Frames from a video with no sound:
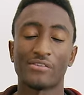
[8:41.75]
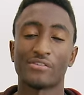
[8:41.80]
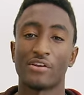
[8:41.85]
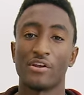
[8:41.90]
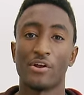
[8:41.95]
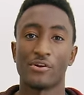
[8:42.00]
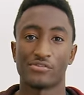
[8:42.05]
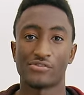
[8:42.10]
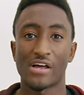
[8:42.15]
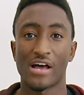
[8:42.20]
has a
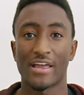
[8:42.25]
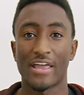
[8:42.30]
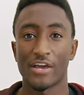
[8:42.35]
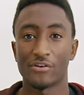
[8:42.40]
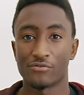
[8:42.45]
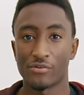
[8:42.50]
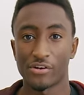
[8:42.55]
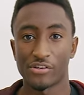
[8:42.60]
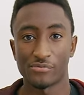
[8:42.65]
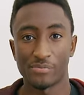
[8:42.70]
near stock
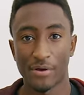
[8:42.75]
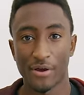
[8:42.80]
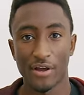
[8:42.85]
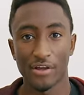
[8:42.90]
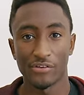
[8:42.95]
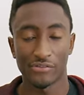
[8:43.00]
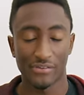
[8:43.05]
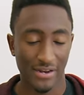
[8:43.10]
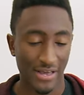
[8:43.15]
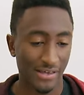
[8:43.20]
Android
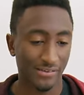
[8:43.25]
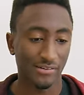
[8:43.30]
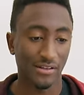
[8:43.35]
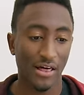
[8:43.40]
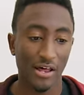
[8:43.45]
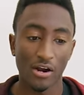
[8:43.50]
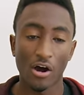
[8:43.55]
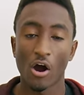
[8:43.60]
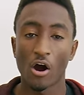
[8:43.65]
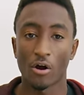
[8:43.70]
experience and has a
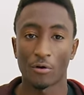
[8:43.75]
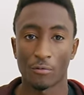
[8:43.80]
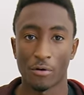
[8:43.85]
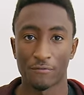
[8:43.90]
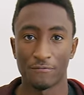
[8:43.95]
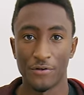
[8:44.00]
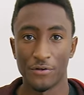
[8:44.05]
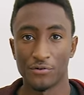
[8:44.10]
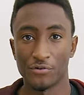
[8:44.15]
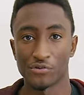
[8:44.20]
lot of hardware
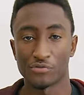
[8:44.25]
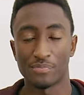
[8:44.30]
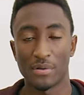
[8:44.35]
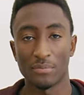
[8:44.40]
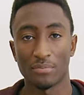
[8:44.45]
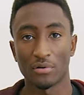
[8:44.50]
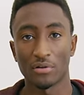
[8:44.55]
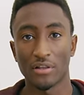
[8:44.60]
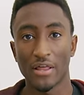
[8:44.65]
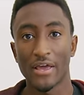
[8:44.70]
features
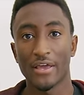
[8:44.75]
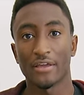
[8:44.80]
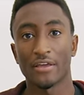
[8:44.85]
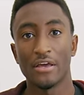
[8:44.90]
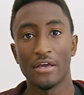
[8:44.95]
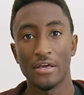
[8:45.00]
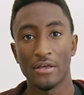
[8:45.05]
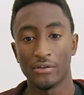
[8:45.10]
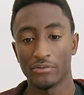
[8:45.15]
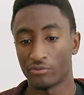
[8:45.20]
people like,
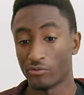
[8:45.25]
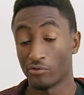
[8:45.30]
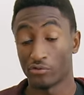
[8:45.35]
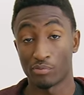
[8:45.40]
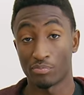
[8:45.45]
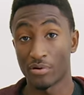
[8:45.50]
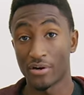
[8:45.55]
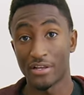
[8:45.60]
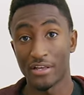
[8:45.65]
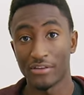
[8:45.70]
so
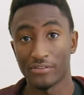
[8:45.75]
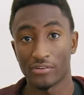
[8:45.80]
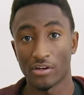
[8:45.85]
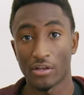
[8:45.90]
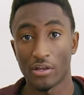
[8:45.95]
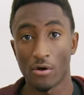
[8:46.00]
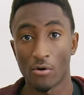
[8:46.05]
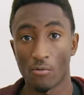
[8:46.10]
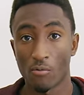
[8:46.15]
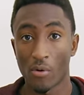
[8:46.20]
it's pretty easy
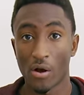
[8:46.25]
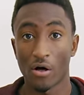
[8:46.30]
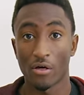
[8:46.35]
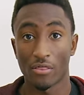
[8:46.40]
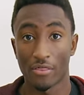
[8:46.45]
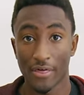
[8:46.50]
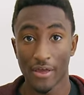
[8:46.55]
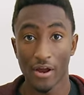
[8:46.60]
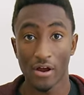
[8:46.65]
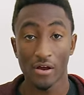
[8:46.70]
to go
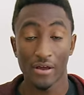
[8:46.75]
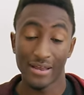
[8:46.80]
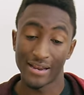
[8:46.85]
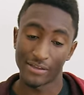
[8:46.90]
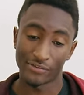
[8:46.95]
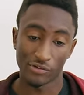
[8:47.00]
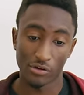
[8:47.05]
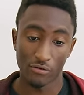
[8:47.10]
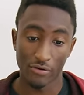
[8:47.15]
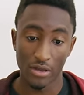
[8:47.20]
well there. It
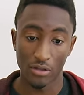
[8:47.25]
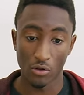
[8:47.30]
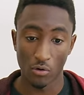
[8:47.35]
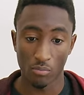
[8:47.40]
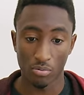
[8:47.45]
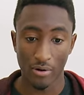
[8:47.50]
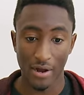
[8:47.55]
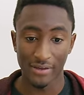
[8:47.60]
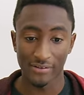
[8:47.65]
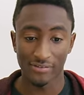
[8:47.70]
has a great low
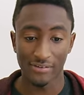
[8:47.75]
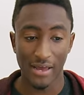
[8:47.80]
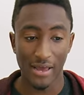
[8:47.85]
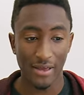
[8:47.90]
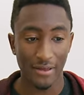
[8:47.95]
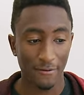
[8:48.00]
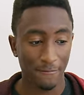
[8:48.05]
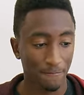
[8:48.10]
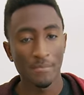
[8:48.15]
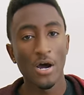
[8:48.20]
price
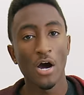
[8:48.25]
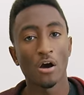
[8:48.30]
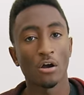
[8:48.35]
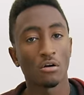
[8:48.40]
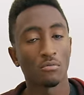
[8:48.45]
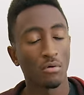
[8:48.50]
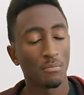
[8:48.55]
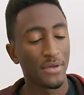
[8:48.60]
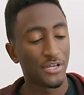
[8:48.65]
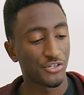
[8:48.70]
tag. And then my
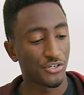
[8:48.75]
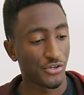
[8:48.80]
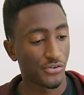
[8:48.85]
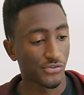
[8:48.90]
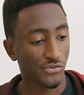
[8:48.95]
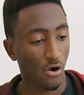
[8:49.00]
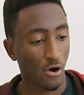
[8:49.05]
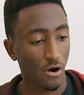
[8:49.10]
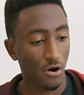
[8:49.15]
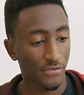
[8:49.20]
honorable
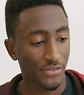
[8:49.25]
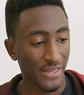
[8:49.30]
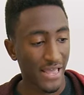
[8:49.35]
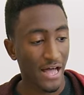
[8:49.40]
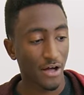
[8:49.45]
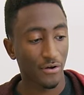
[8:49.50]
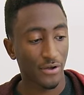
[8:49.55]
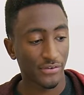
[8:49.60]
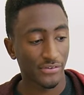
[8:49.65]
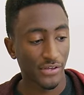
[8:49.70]
mentions are the
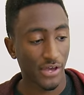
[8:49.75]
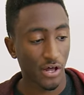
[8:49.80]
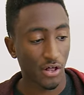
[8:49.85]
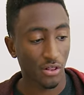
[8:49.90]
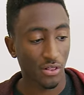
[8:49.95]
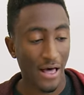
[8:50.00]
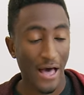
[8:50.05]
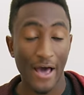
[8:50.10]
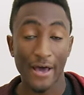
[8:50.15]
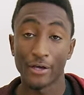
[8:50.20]

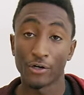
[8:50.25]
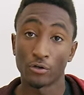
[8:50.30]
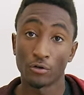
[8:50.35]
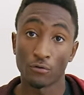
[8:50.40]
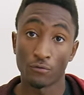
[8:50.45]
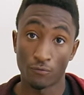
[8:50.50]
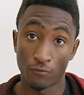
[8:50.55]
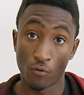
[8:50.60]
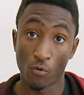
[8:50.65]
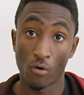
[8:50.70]
Alcatel
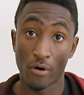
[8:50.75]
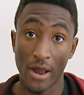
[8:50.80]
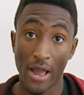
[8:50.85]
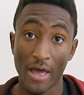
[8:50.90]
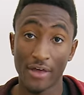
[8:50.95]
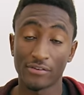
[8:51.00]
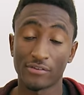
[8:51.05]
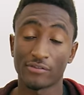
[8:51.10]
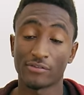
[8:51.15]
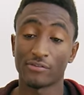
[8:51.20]
Idol
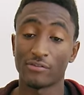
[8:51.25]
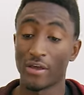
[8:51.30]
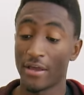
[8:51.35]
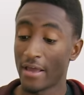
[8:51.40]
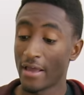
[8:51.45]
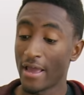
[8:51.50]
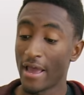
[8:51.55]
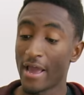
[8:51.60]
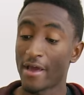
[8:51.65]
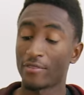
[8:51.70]
4S
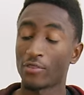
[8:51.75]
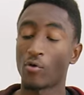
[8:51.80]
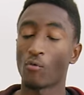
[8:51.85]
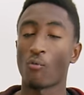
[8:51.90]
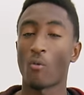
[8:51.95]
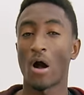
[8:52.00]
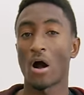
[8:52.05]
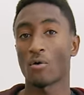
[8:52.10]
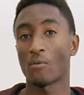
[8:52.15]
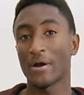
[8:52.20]
and the
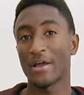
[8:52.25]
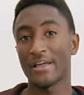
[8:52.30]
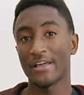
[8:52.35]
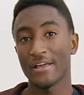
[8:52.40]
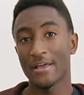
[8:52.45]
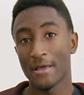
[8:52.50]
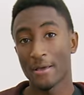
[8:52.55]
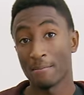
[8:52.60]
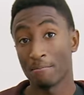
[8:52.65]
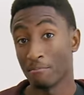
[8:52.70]

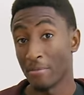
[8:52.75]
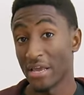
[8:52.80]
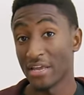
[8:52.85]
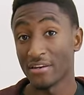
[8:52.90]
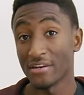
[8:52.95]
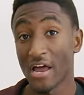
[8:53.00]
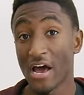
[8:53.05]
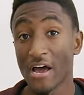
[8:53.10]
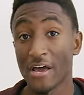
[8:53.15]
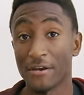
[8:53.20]
Huawei
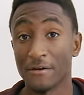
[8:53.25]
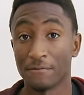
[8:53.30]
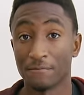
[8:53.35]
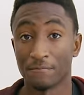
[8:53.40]
Mate 9.